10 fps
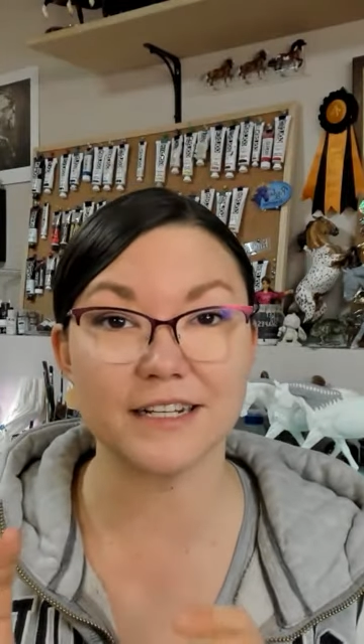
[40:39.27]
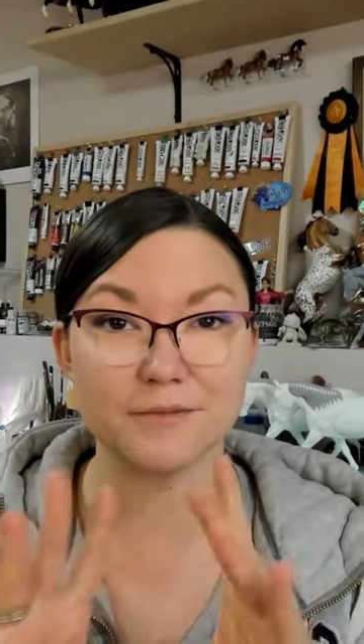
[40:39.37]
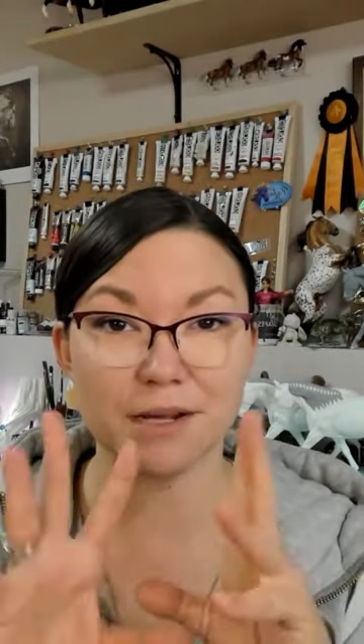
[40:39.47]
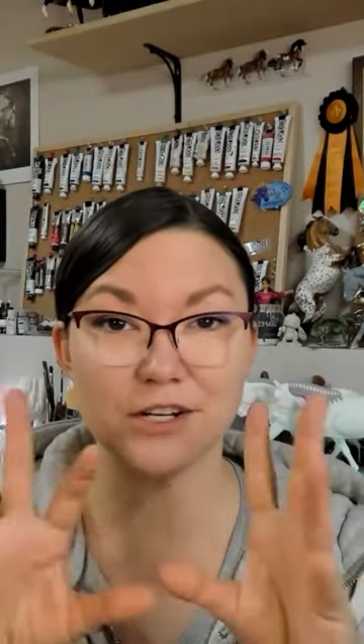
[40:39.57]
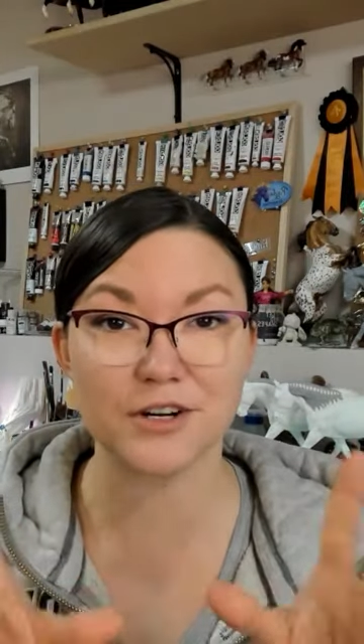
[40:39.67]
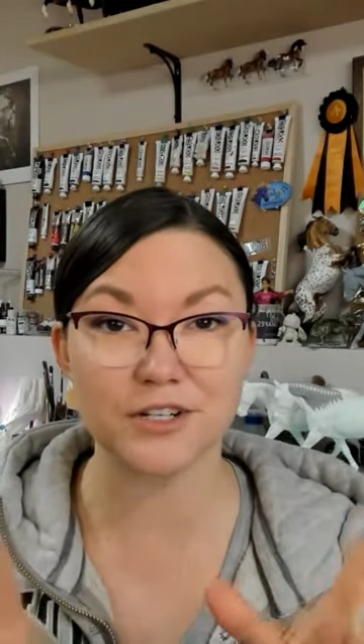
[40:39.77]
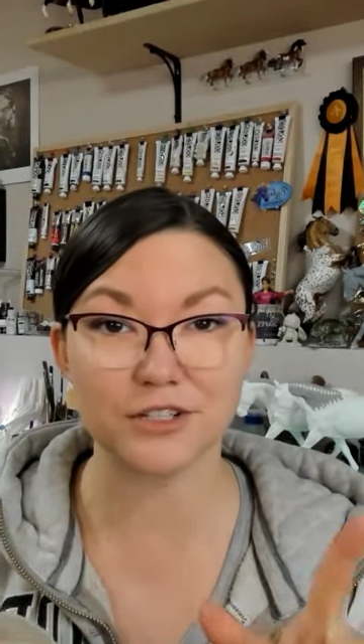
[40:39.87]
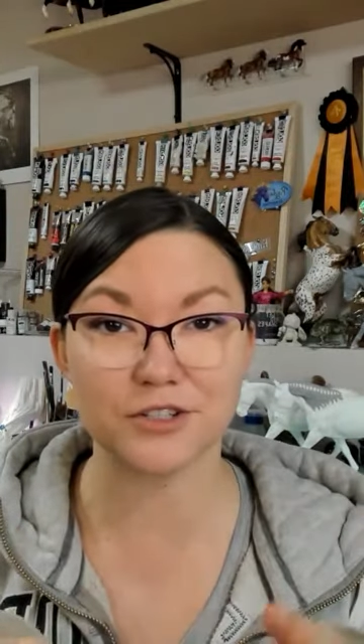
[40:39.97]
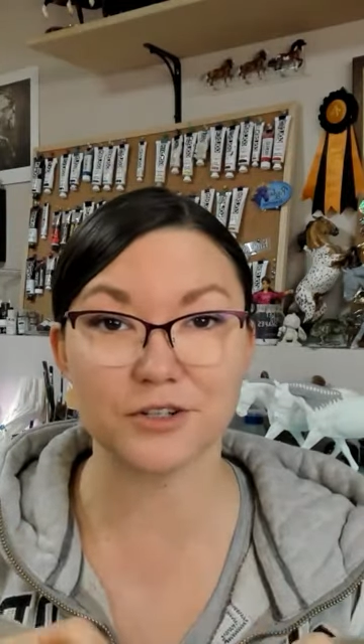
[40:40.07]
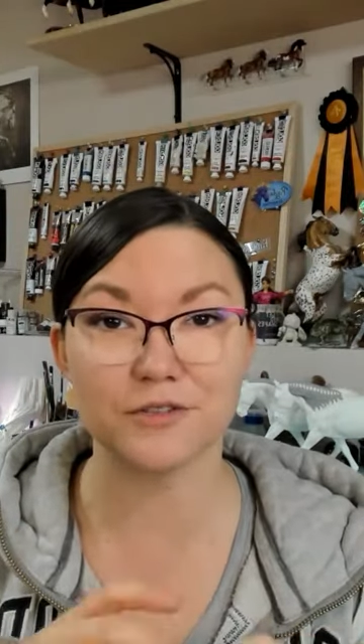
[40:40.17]
in my treasure
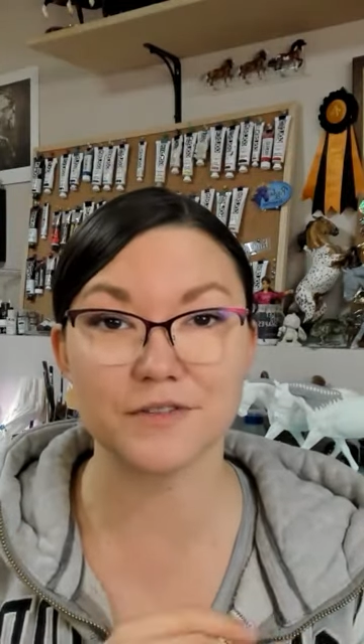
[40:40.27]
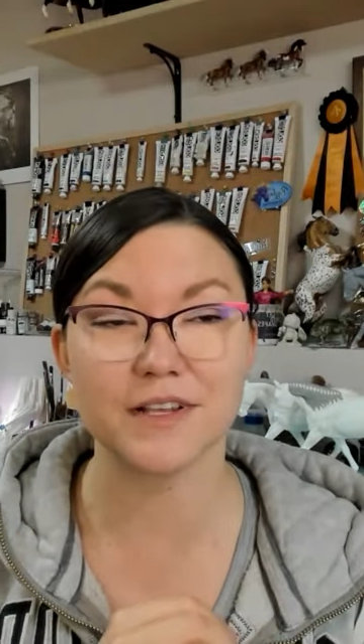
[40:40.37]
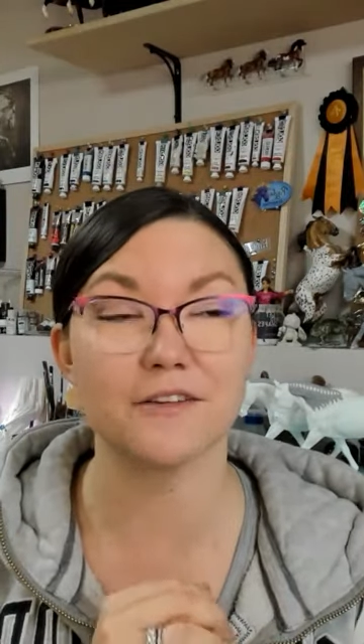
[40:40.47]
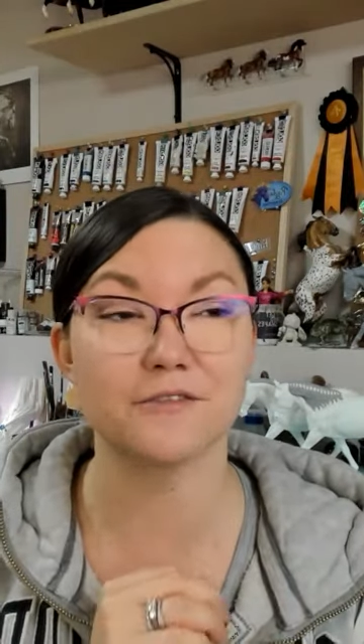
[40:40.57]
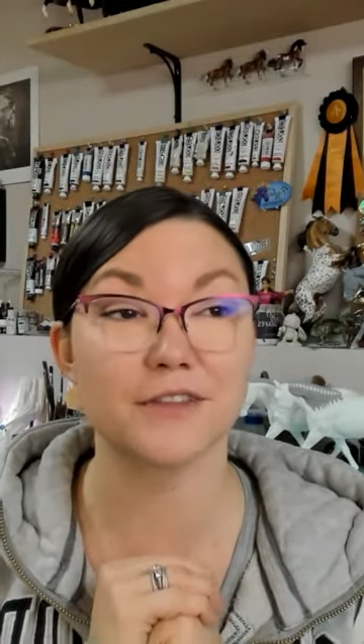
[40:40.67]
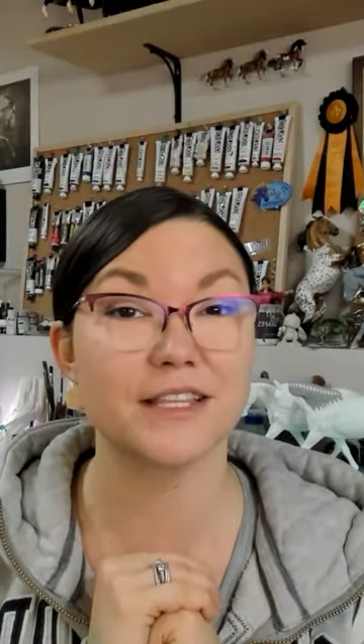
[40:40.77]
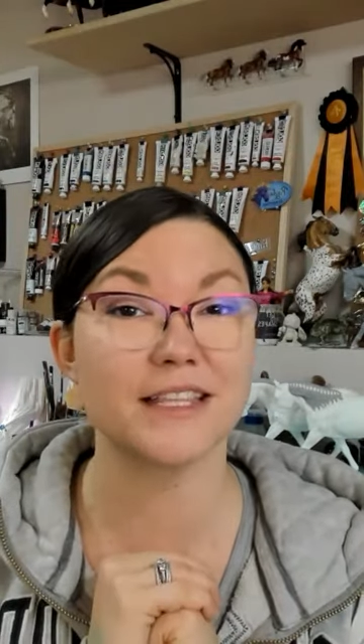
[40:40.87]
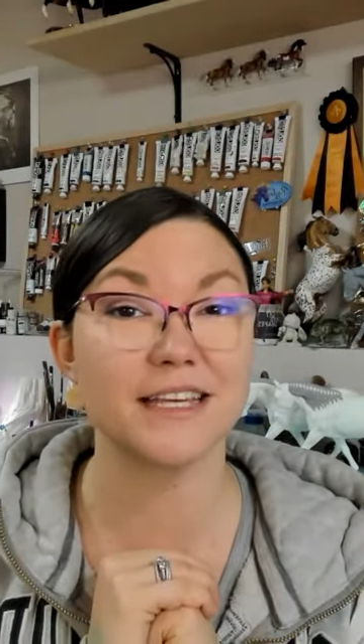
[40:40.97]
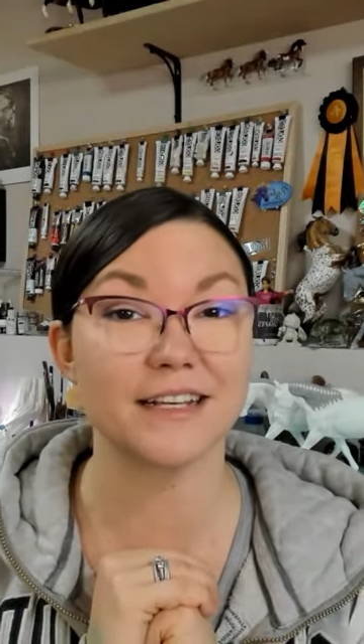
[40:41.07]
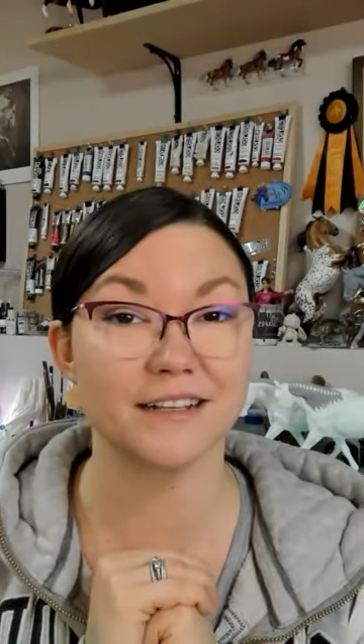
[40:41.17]
troves of the
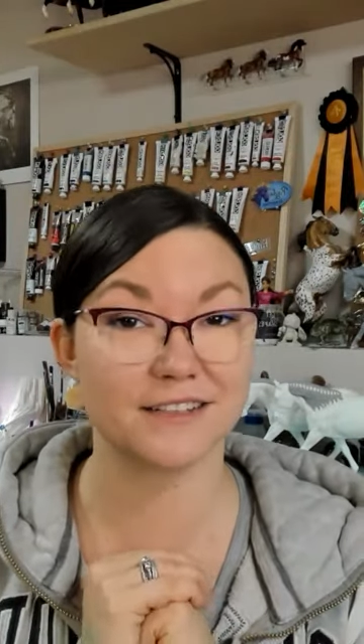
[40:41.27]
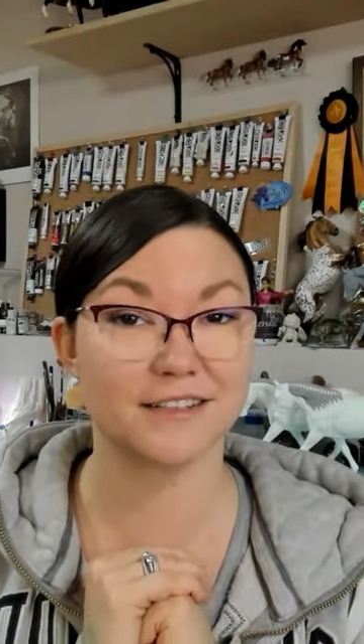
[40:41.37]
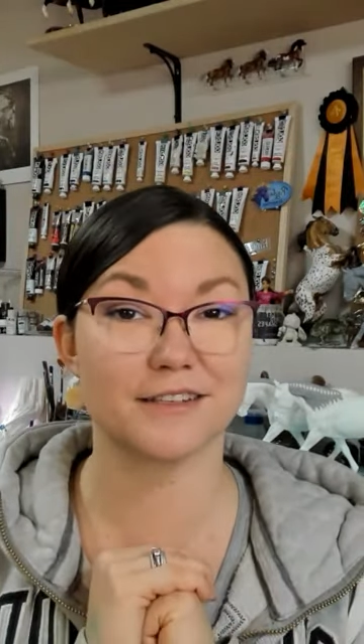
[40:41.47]
things.